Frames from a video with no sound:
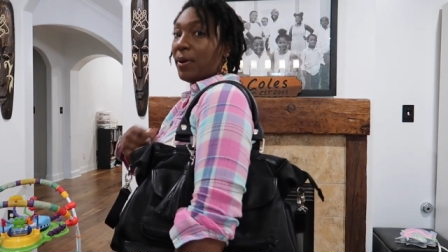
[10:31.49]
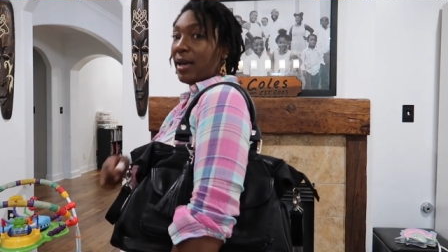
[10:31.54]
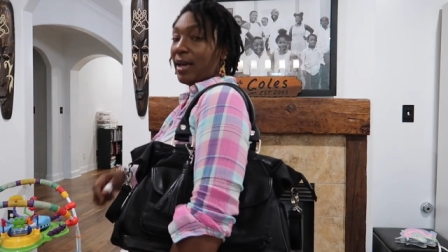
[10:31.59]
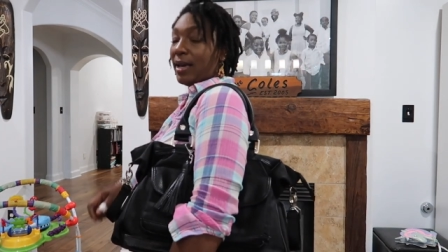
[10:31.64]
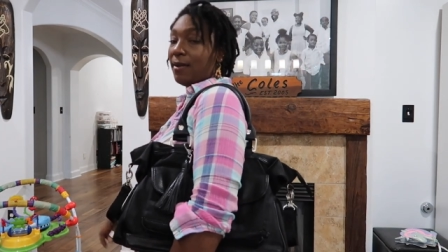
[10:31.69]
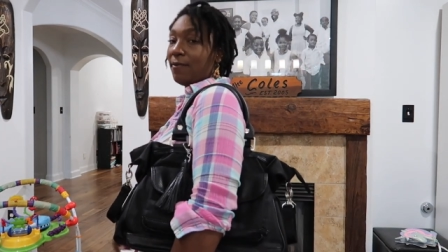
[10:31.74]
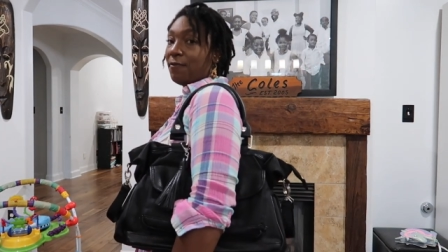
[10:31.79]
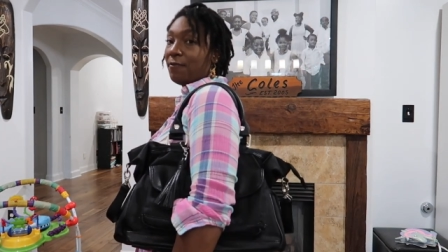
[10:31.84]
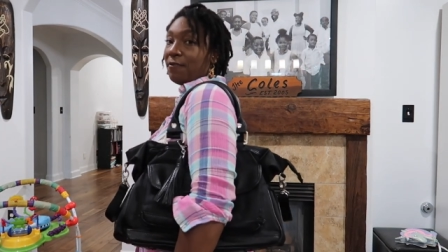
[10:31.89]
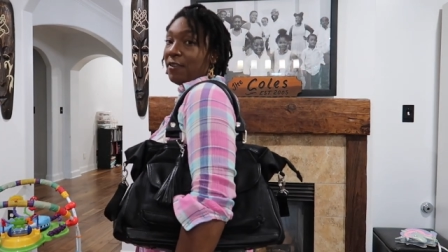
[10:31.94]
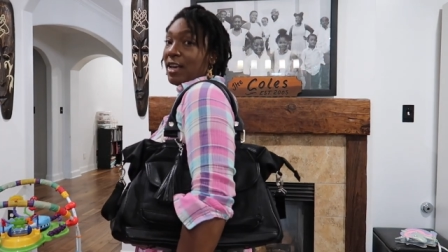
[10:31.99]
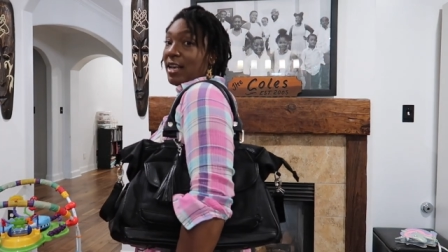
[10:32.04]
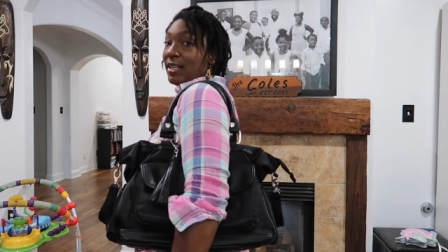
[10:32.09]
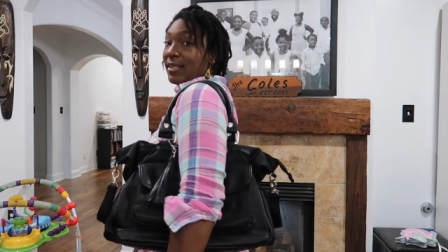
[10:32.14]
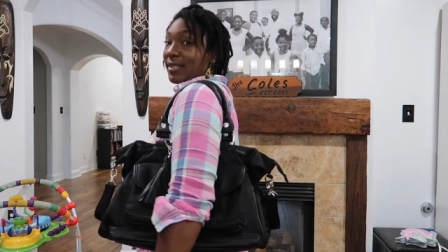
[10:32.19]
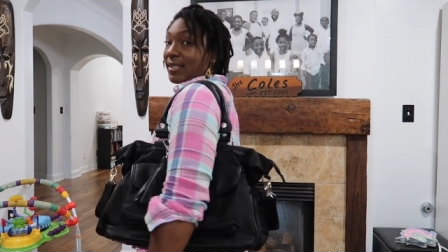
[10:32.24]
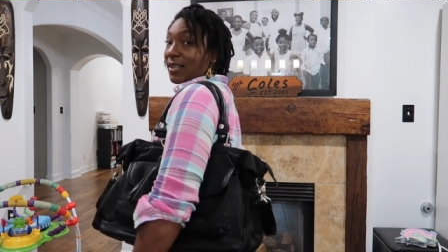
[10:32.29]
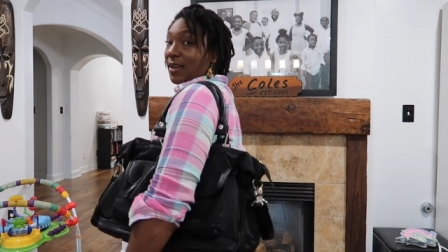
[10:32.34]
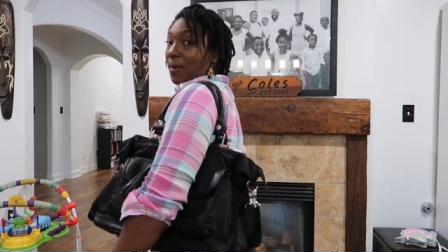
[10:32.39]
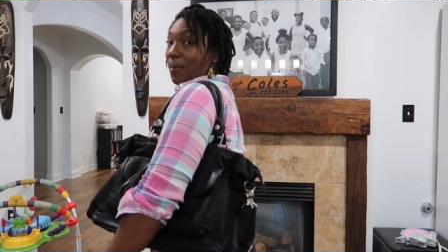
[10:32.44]
but it
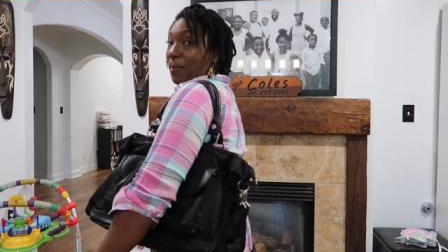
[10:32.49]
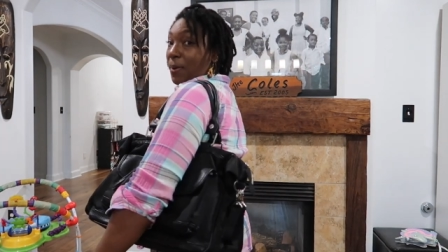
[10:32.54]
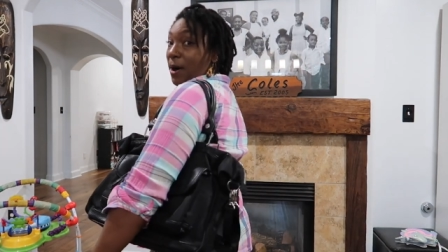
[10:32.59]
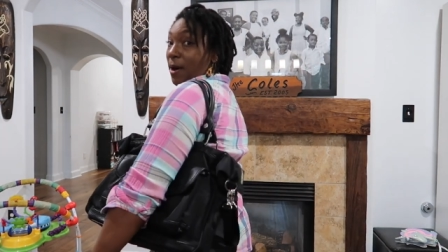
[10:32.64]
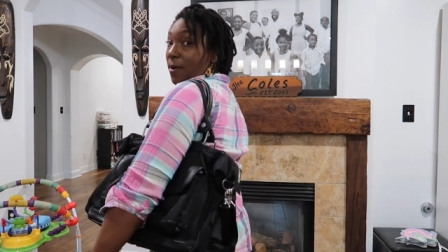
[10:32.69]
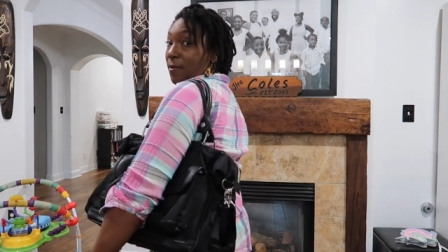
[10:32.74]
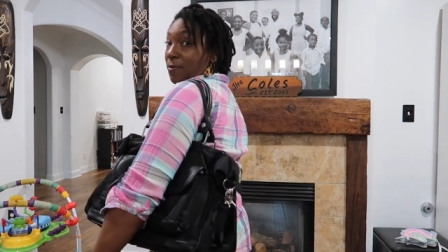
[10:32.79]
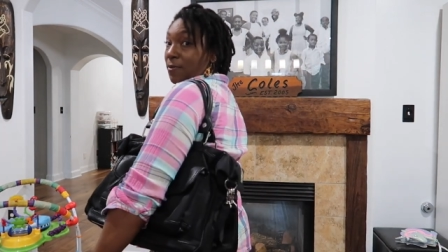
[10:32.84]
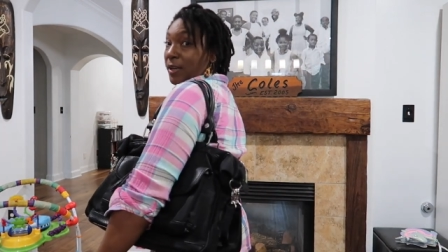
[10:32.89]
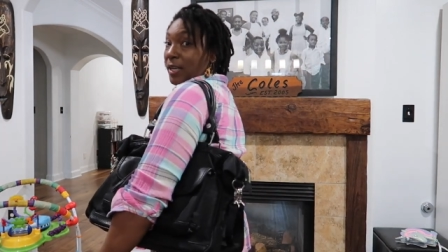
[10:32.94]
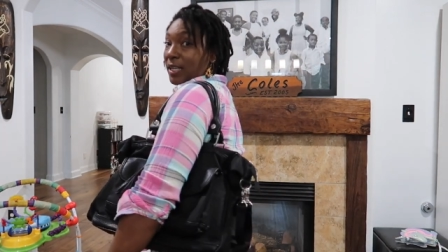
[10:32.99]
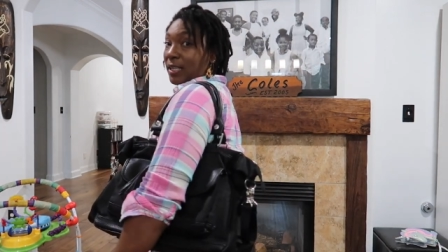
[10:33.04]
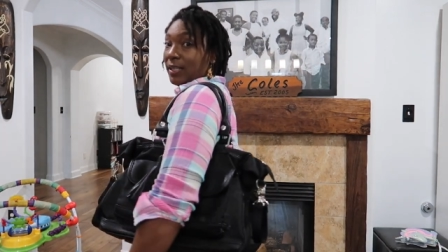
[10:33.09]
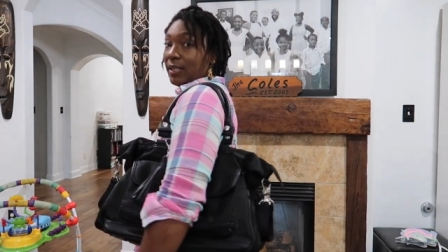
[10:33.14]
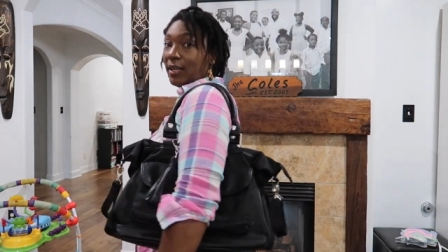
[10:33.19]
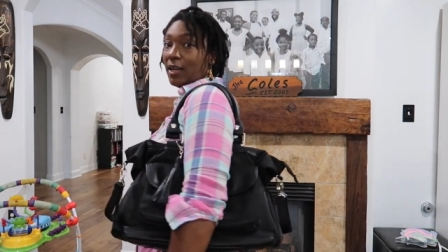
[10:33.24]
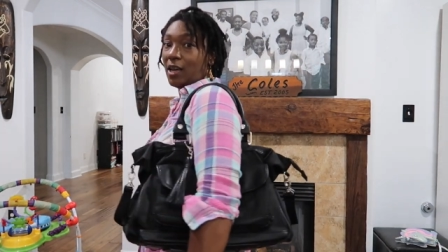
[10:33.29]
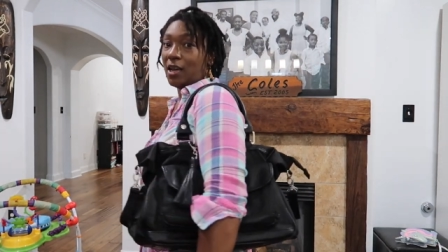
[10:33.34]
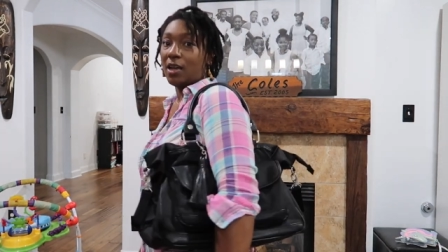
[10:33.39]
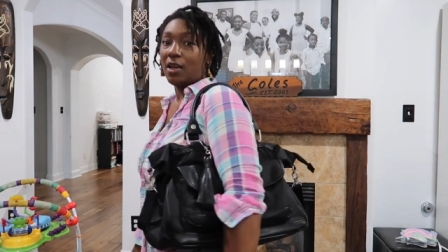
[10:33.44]
fits
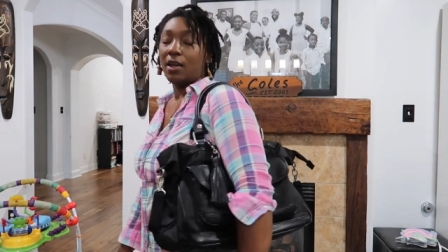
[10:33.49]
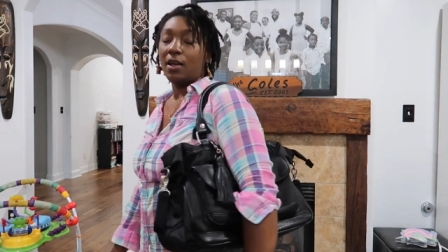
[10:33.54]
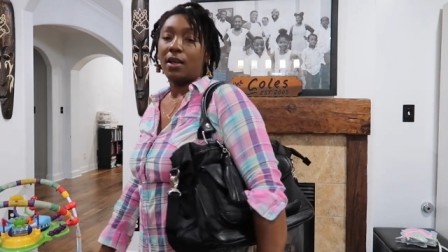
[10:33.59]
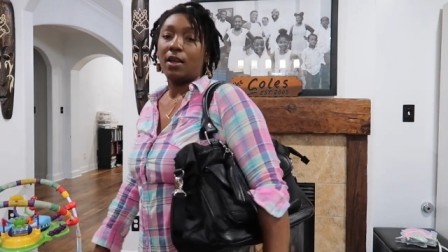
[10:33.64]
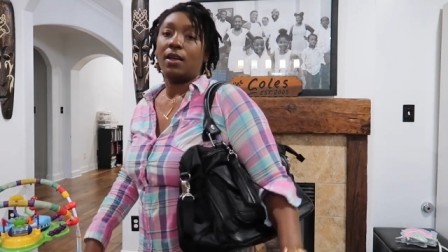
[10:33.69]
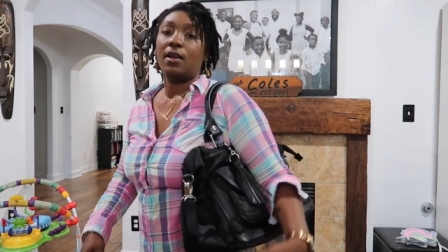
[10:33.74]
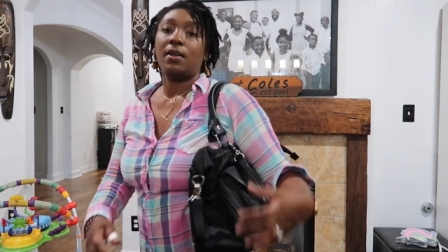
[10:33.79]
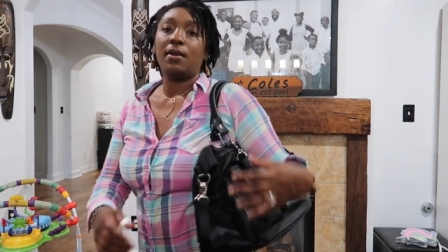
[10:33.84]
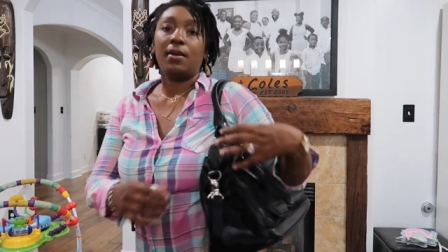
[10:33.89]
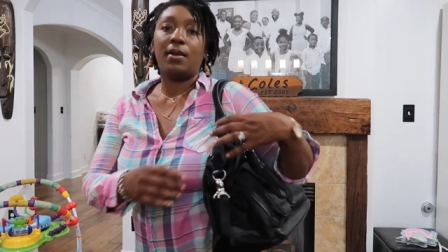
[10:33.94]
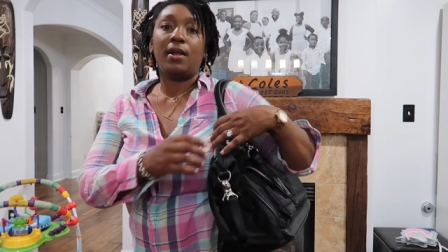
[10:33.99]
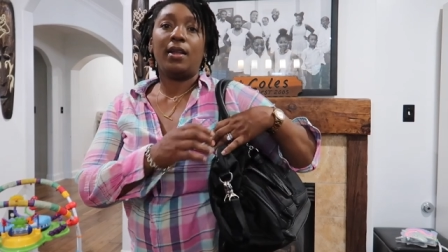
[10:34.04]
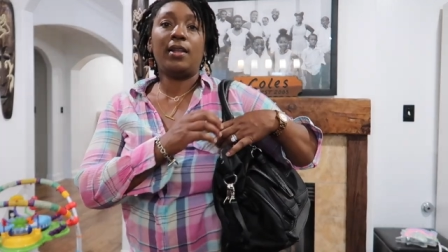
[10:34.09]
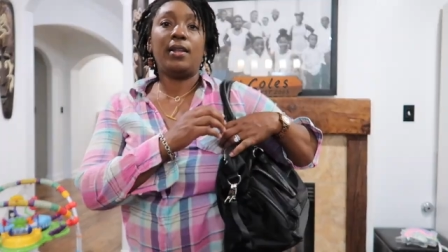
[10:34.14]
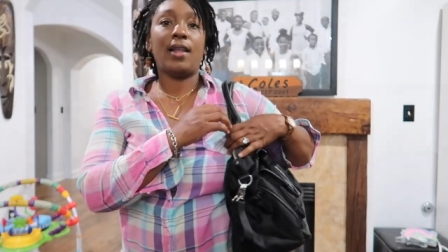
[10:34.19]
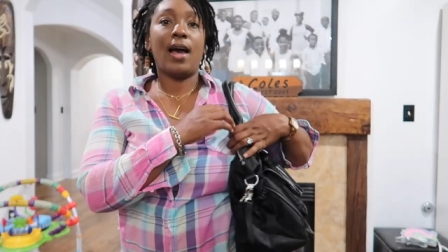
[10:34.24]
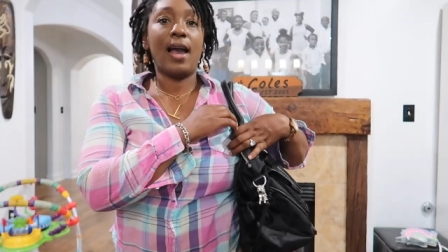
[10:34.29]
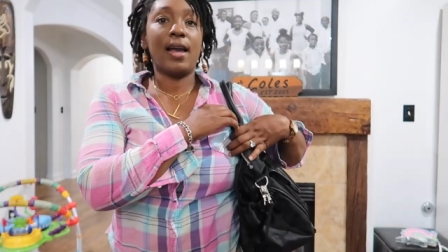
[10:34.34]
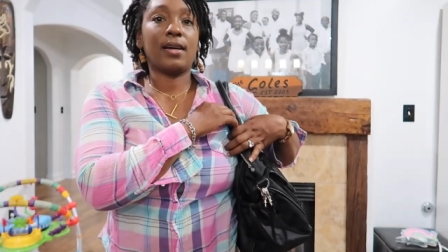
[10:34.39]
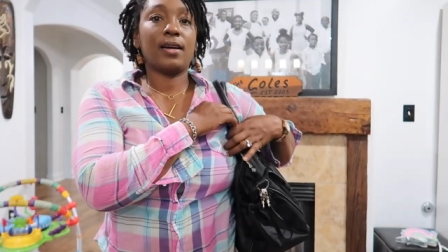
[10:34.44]
perfectly
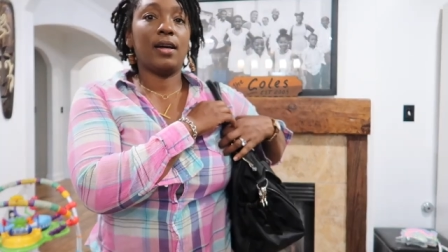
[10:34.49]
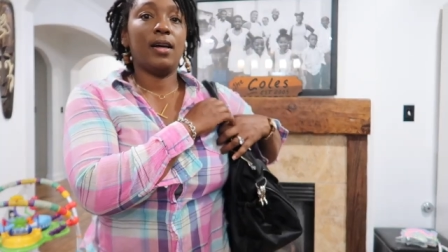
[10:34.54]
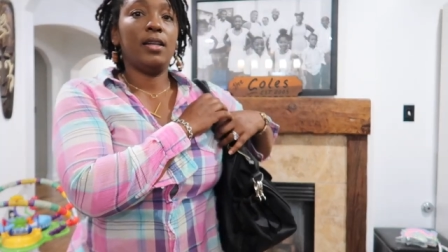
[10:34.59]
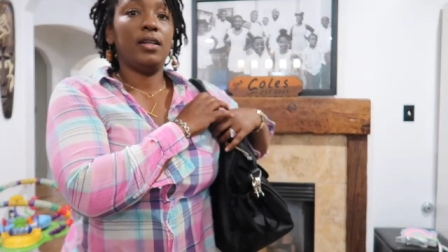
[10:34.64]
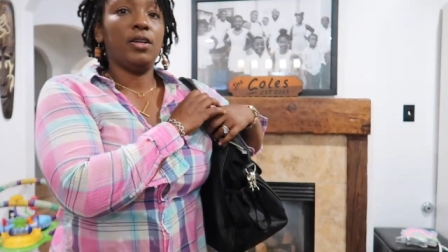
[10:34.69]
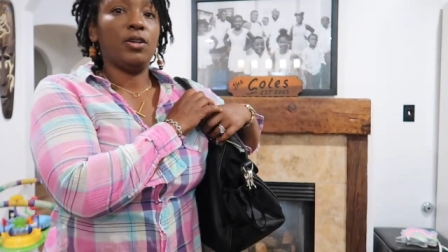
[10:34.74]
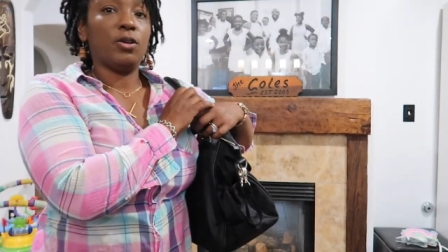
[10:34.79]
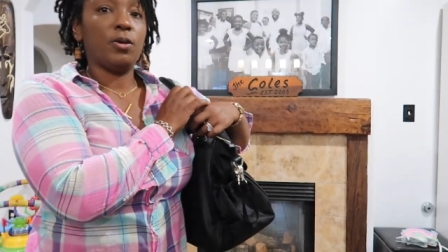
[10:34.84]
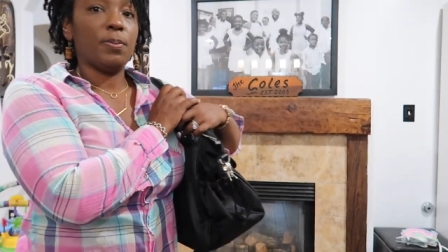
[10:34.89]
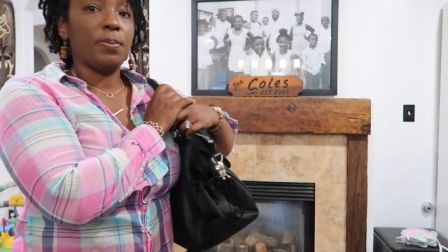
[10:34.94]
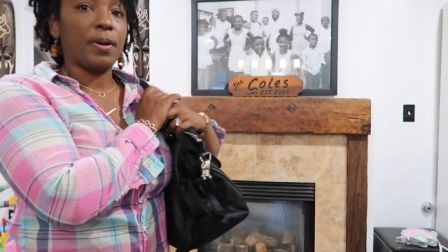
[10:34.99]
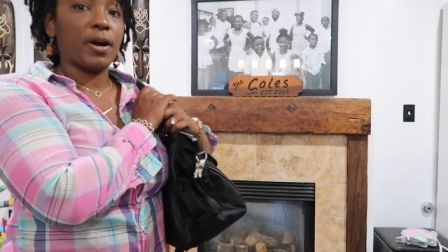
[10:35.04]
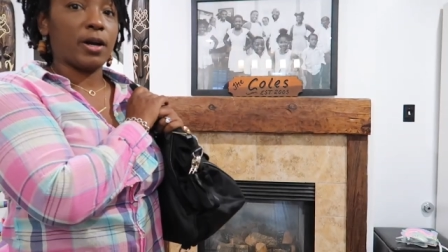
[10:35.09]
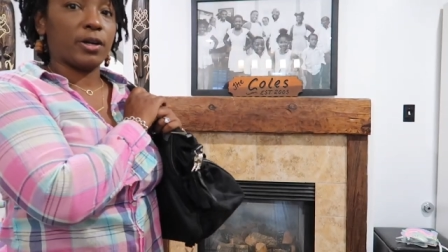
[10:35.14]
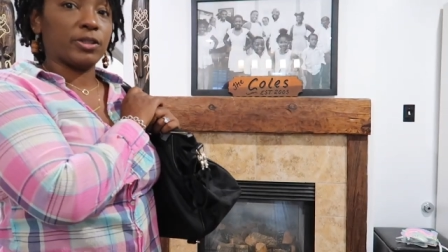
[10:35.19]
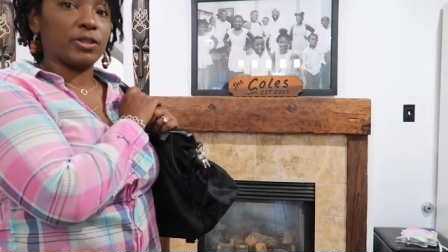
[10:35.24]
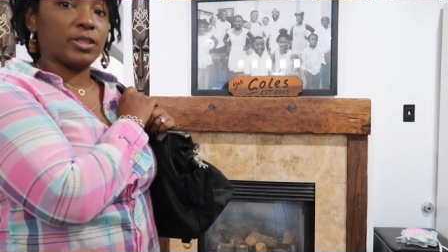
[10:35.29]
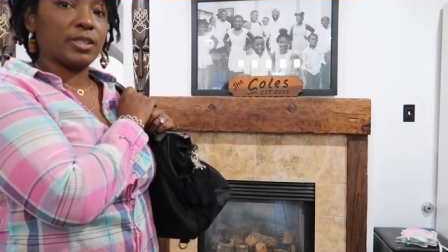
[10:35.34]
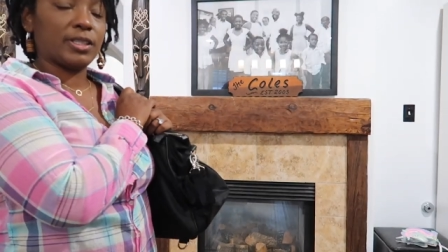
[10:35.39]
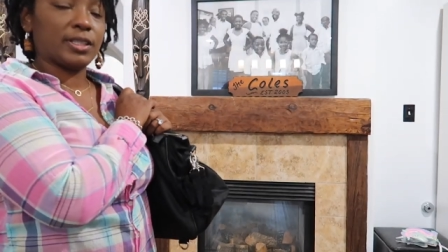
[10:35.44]
like a little
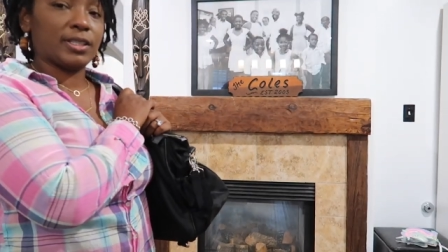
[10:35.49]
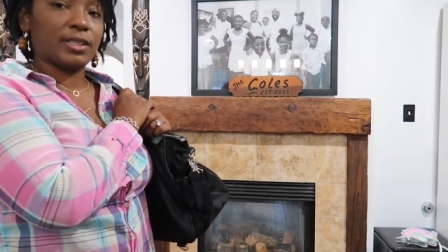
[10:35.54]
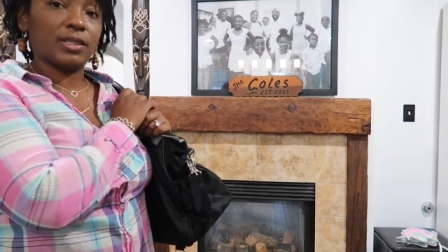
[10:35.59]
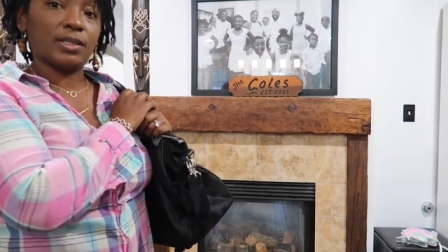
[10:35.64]
purse.